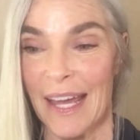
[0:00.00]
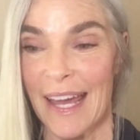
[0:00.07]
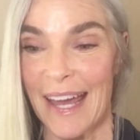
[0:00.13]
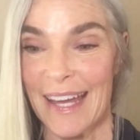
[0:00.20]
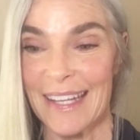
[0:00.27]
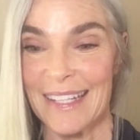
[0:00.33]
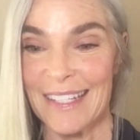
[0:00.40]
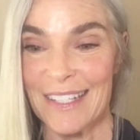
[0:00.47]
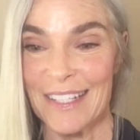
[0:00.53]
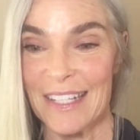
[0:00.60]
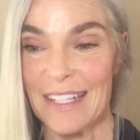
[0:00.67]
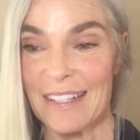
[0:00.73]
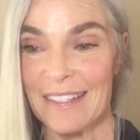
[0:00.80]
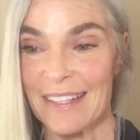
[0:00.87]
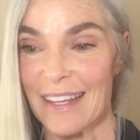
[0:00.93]
And
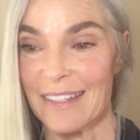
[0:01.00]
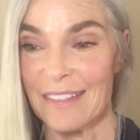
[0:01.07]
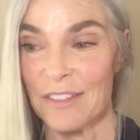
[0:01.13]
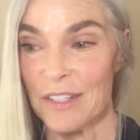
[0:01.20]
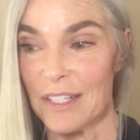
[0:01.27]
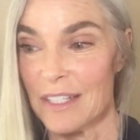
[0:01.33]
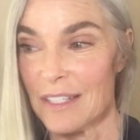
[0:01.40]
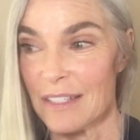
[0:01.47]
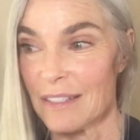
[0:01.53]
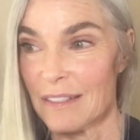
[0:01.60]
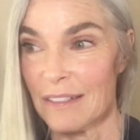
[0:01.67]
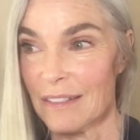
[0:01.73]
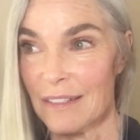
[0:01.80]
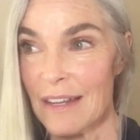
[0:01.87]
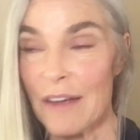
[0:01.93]
she said she
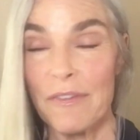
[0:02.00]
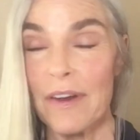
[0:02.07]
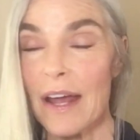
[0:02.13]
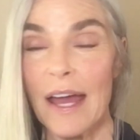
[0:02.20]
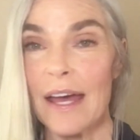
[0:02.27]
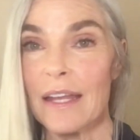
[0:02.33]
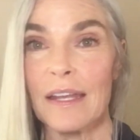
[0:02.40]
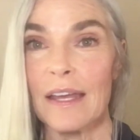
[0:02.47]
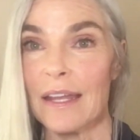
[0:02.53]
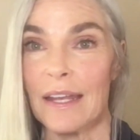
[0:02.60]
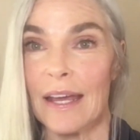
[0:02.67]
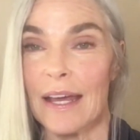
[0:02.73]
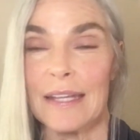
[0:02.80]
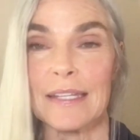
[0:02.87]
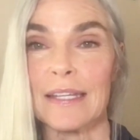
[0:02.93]
just never had
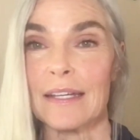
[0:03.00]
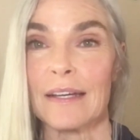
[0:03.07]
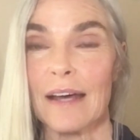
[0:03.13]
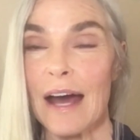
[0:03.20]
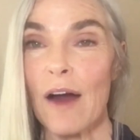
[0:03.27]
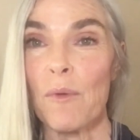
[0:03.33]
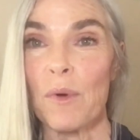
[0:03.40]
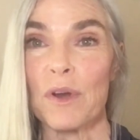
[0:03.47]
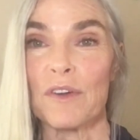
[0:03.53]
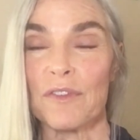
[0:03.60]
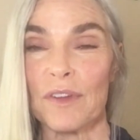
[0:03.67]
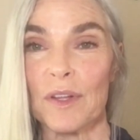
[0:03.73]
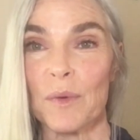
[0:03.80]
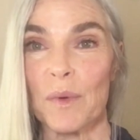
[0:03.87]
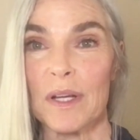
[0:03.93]
any idea how
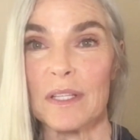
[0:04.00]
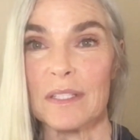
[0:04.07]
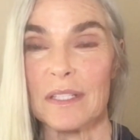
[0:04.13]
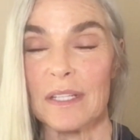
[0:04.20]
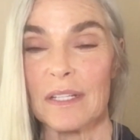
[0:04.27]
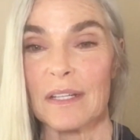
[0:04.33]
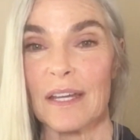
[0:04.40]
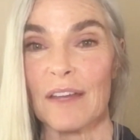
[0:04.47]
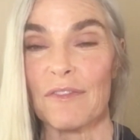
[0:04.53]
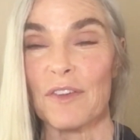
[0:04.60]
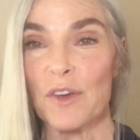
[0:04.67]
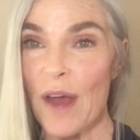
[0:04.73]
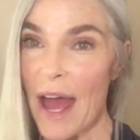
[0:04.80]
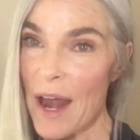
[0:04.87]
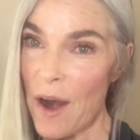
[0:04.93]
wonderful it was.
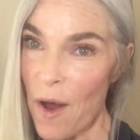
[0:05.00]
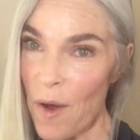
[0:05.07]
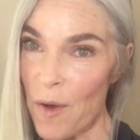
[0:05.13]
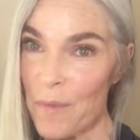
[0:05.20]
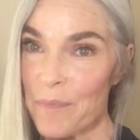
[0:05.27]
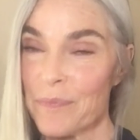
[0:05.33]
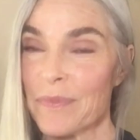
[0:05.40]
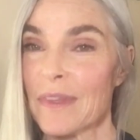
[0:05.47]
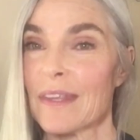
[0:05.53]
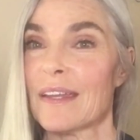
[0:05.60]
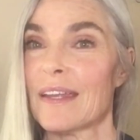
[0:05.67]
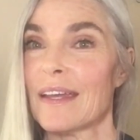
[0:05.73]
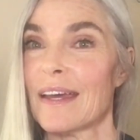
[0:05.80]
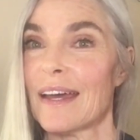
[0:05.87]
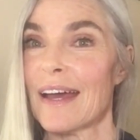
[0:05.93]
If you're at home
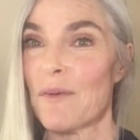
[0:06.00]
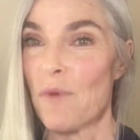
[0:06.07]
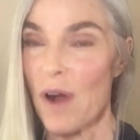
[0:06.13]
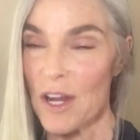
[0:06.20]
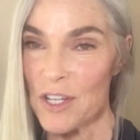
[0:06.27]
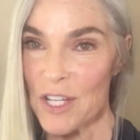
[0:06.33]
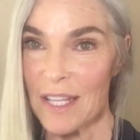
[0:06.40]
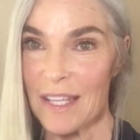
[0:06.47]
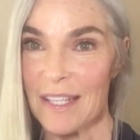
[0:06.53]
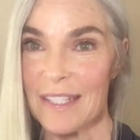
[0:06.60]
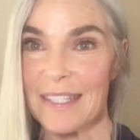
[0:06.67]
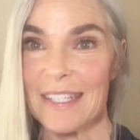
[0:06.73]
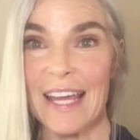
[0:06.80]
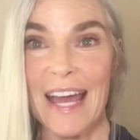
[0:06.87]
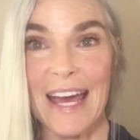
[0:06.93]
watching
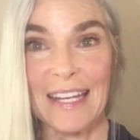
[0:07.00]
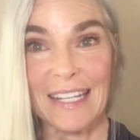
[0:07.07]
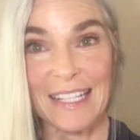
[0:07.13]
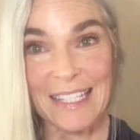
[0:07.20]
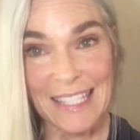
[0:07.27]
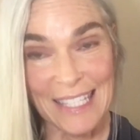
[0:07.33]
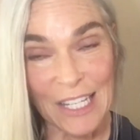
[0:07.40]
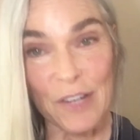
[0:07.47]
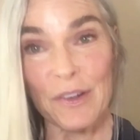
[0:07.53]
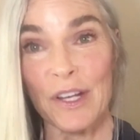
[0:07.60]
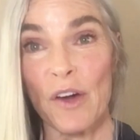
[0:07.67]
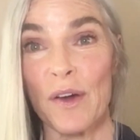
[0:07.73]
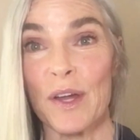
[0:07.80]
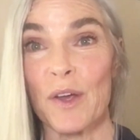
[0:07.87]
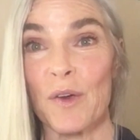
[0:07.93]
this and
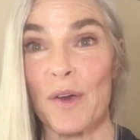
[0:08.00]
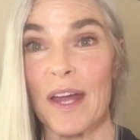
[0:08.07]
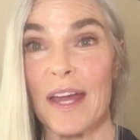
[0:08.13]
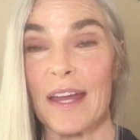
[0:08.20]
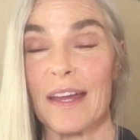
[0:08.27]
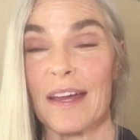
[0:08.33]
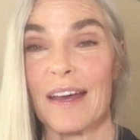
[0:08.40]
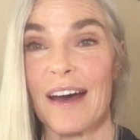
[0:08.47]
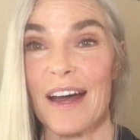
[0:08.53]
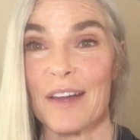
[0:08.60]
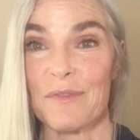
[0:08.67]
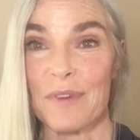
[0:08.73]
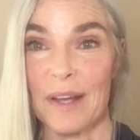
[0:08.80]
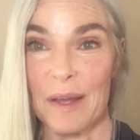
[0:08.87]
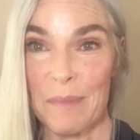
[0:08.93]
considering going gray,
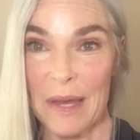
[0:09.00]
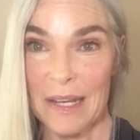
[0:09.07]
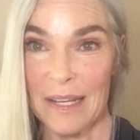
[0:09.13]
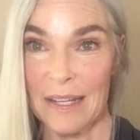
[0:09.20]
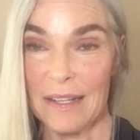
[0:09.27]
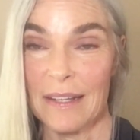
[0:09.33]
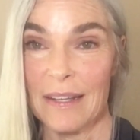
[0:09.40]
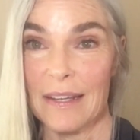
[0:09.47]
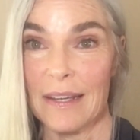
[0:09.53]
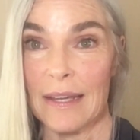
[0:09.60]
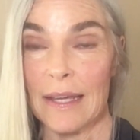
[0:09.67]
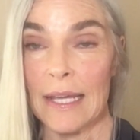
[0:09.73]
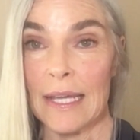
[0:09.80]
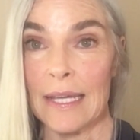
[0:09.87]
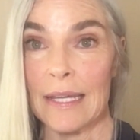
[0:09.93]
I'd recommend it.
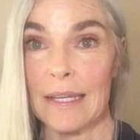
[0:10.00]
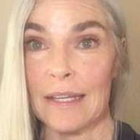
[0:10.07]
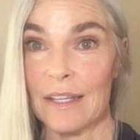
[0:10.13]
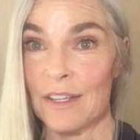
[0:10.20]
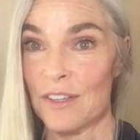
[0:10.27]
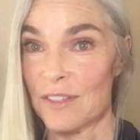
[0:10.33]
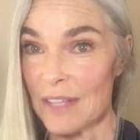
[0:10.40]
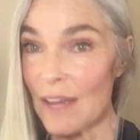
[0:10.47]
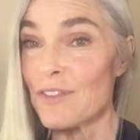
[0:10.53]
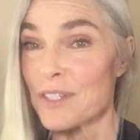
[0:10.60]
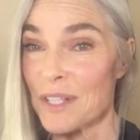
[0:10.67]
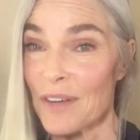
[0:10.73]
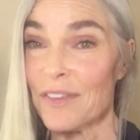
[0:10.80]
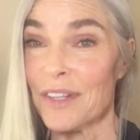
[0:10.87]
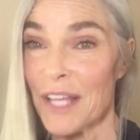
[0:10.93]
You save
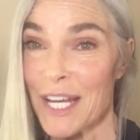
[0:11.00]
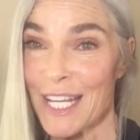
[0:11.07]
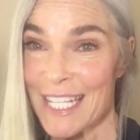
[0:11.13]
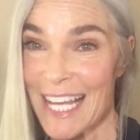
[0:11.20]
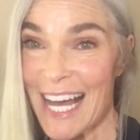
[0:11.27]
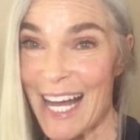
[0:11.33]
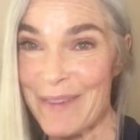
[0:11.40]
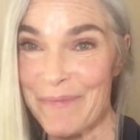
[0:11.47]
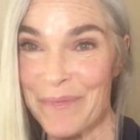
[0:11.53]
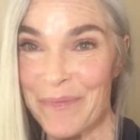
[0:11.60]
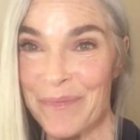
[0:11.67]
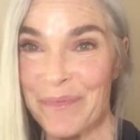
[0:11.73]
yourself a lot of time,